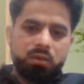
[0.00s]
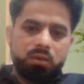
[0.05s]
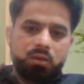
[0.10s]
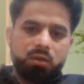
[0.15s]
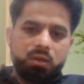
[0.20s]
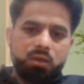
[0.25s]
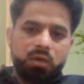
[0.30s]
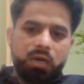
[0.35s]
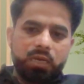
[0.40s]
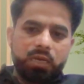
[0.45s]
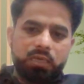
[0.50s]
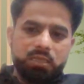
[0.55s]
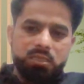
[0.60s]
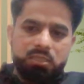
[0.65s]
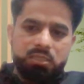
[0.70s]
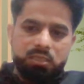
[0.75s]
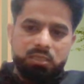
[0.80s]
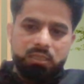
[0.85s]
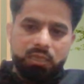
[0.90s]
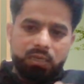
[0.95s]
I
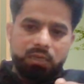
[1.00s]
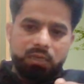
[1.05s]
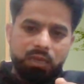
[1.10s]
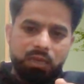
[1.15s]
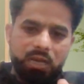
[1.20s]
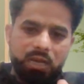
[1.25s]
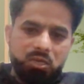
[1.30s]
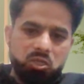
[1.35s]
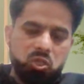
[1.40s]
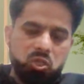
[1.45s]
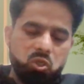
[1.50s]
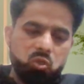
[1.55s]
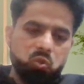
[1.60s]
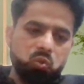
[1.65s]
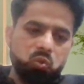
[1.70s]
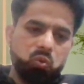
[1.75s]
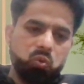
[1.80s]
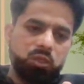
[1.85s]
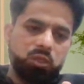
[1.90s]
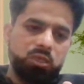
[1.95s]
can say that
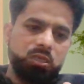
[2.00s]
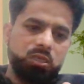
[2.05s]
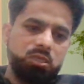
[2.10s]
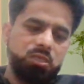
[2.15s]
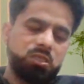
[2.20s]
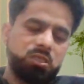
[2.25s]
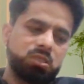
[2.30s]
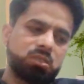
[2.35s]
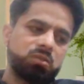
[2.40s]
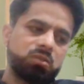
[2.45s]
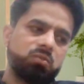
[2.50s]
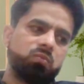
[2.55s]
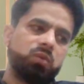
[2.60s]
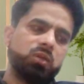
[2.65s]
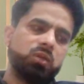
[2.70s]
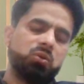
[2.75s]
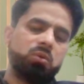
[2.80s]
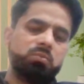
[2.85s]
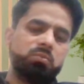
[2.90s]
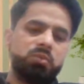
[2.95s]
gratitude is
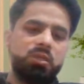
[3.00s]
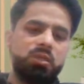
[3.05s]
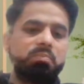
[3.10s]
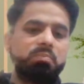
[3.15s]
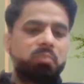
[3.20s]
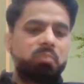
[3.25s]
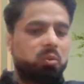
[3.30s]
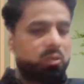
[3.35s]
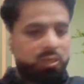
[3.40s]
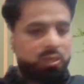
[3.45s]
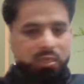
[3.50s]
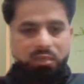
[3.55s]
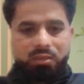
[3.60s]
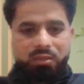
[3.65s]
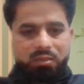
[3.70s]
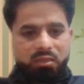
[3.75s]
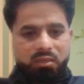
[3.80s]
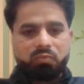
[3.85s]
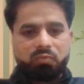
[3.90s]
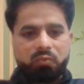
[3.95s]
one of the
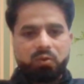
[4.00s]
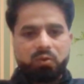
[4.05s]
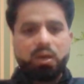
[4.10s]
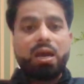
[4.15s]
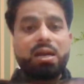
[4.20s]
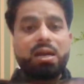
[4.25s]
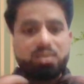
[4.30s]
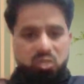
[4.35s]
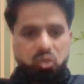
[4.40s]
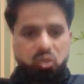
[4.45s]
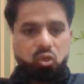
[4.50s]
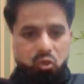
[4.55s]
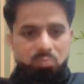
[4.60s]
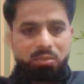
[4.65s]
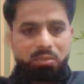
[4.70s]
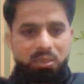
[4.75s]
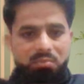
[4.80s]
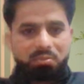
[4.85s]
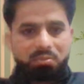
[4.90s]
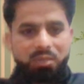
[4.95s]
important things for as a
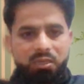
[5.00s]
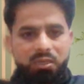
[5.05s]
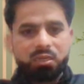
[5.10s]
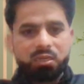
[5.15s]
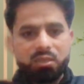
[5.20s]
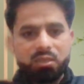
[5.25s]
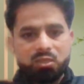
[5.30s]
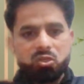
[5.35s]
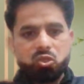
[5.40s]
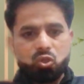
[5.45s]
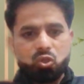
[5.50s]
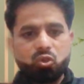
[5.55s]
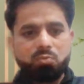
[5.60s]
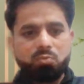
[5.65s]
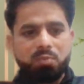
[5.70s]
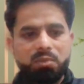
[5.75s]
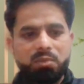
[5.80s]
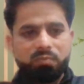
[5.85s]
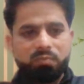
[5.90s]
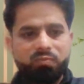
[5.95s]
human being. It
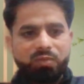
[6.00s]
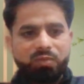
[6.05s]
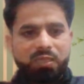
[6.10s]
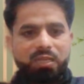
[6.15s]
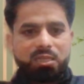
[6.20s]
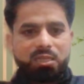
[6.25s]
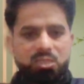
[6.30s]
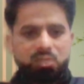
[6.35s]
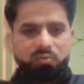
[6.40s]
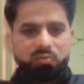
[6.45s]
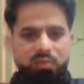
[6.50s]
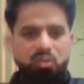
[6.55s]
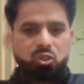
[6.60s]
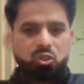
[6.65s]
should be with us,